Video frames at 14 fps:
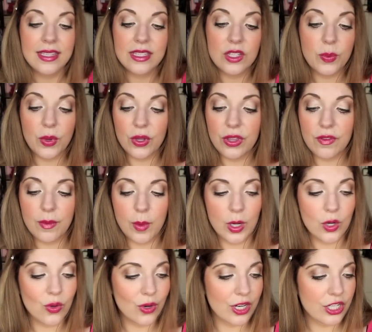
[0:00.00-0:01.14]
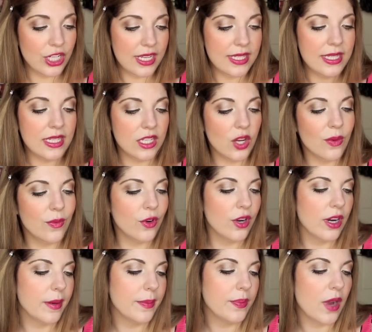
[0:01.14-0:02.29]
So both of them are gorgeous. These are
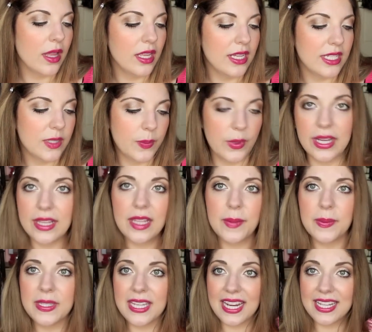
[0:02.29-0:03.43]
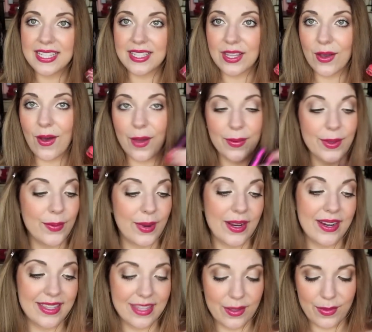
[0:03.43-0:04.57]
more probably spring lipsticks, so I'll be
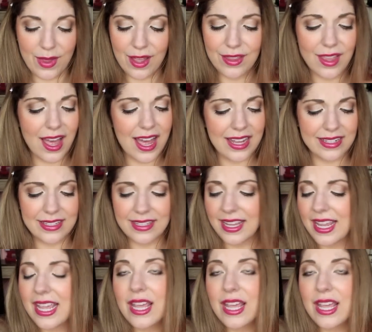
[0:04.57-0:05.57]
wearing them a lot